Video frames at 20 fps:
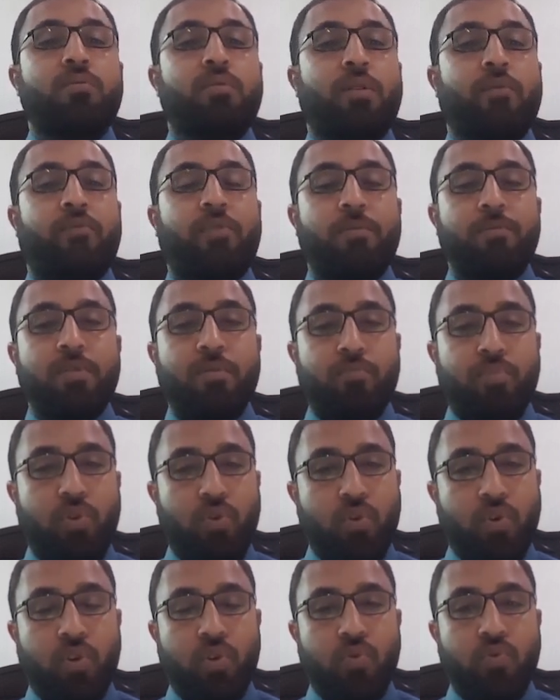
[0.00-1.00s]
From the
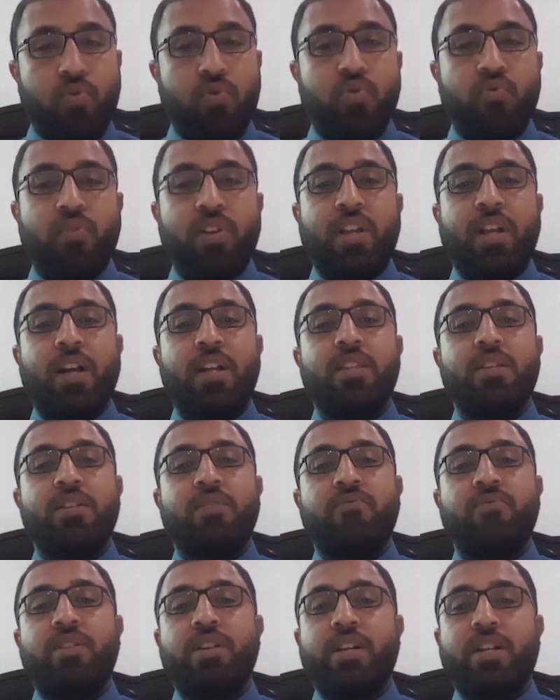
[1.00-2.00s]
BOQ you will get the
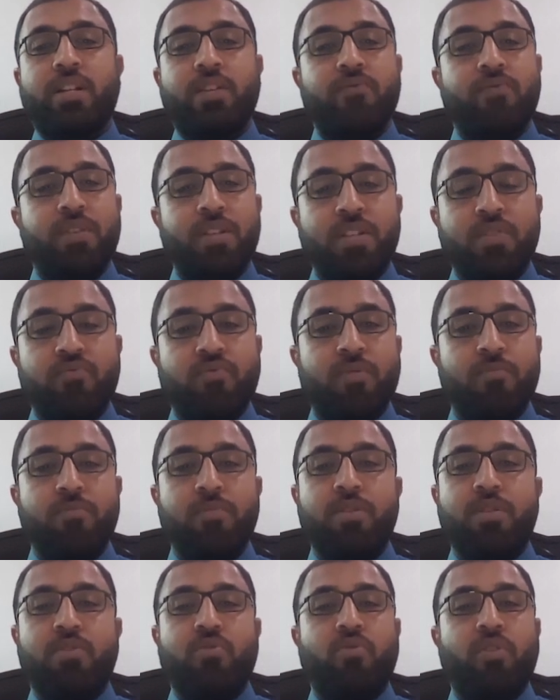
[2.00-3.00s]
different activities. From
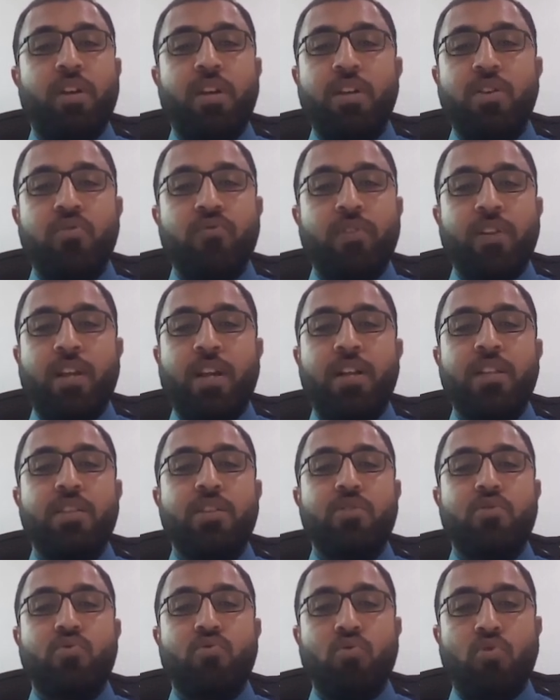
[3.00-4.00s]
the drawing you will get the
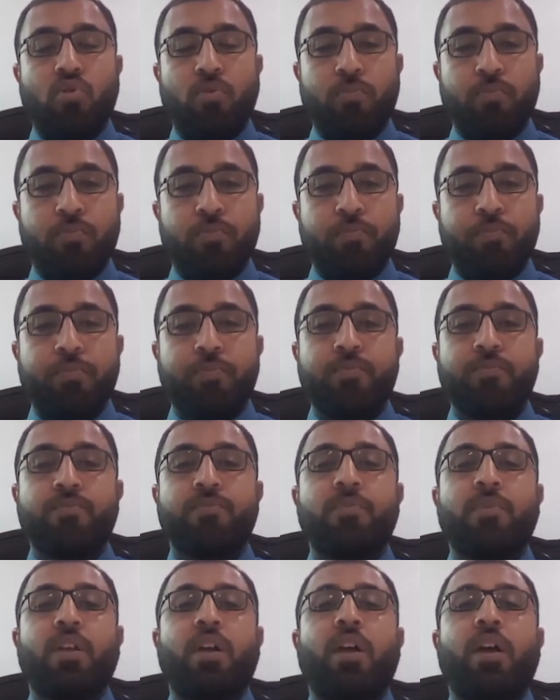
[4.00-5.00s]
scope
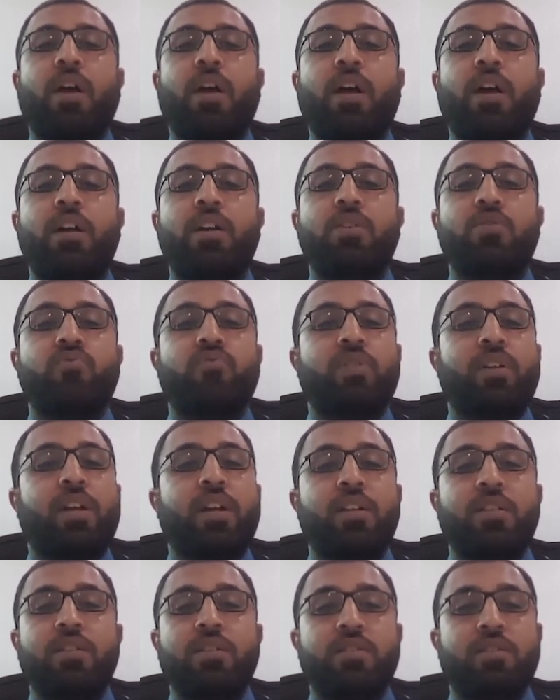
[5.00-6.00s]
and you will
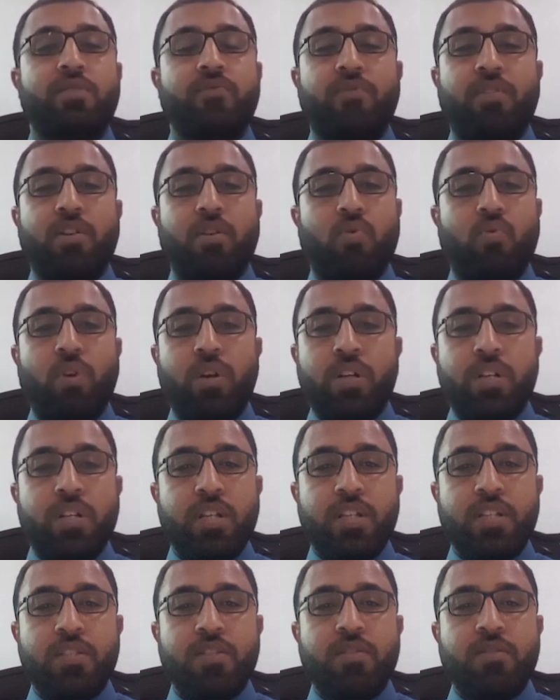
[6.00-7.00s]
get these different
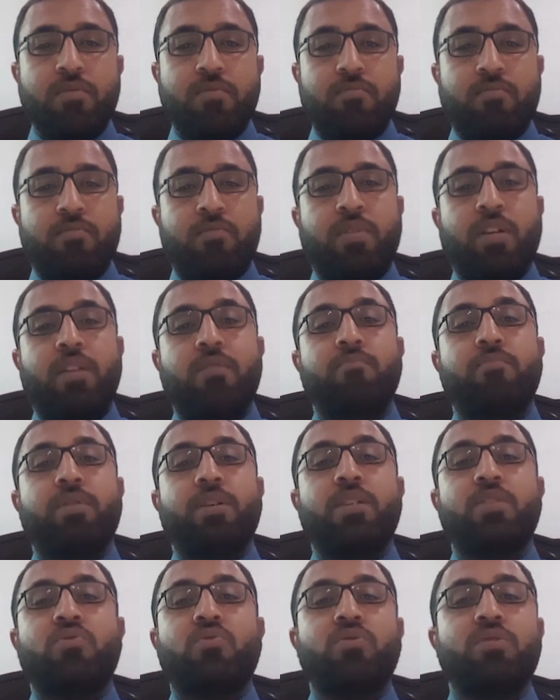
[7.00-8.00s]
quantities. Then
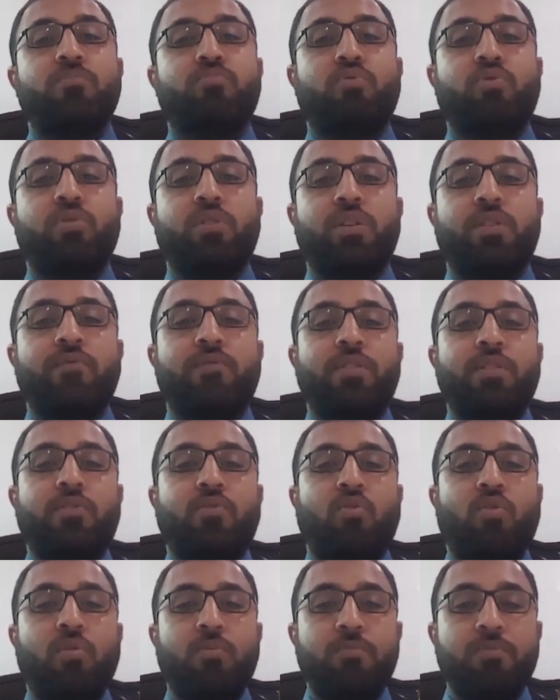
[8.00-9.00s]
based on the productivity
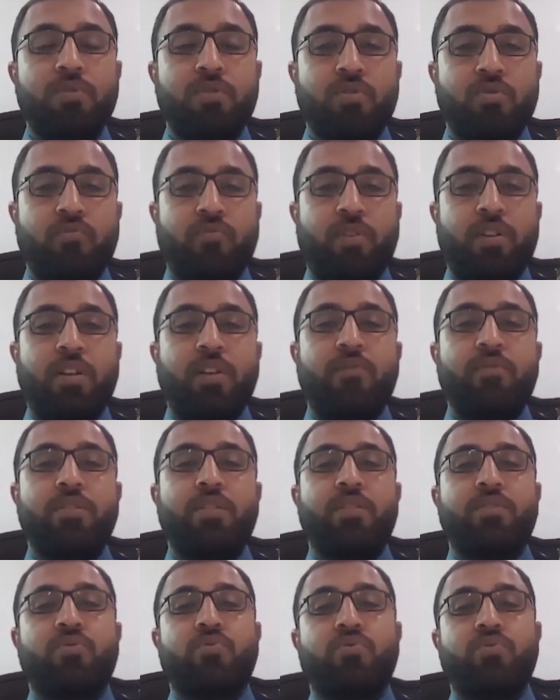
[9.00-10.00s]
norms, whatever
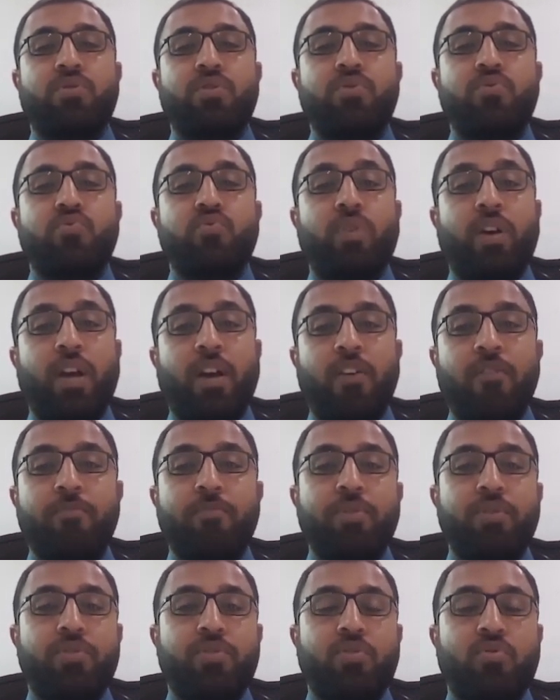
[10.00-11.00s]
the resources you have,
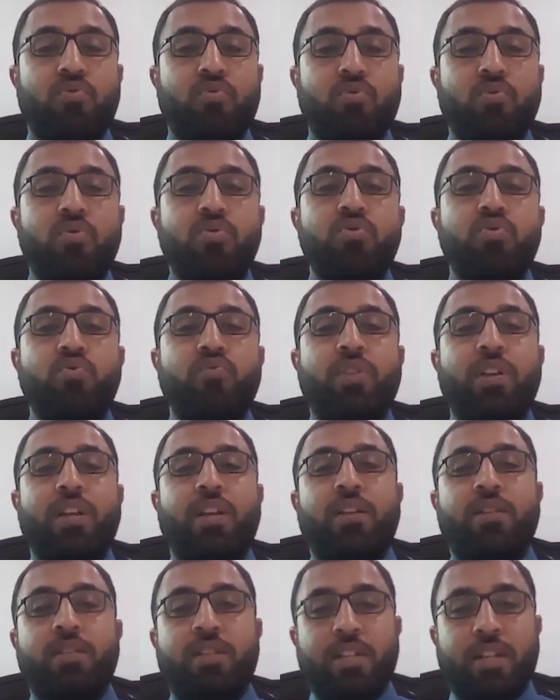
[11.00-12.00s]
based on those you will
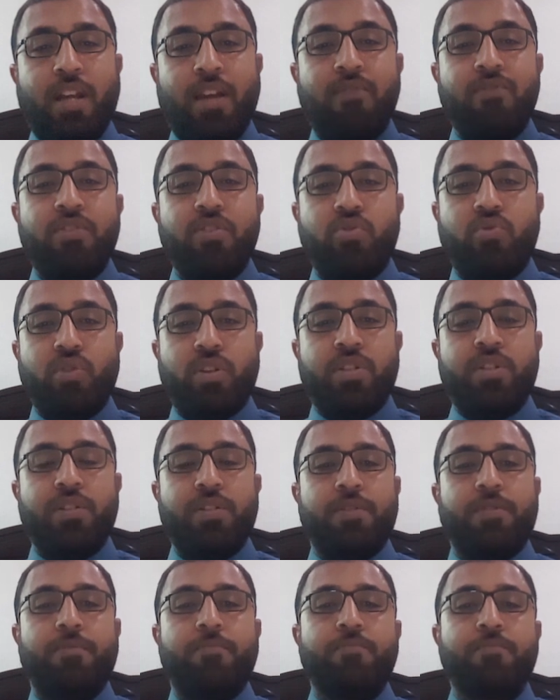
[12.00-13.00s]
derive the
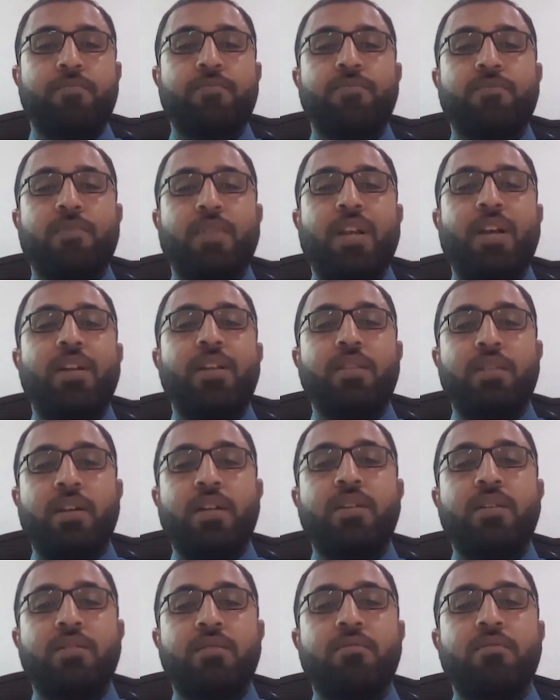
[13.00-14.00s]
durations.
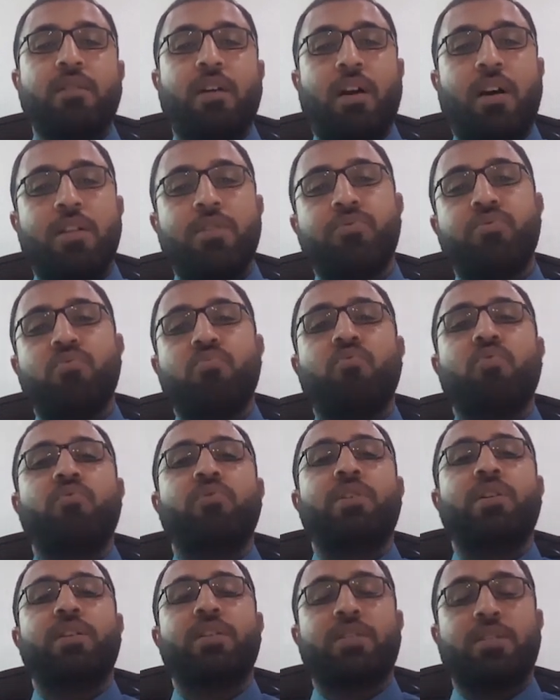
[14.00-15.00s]
That also we
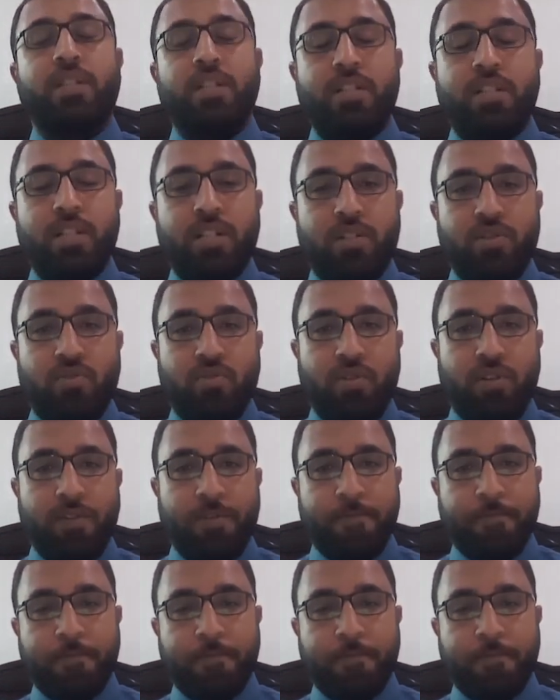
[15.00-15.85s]
will discuss later on.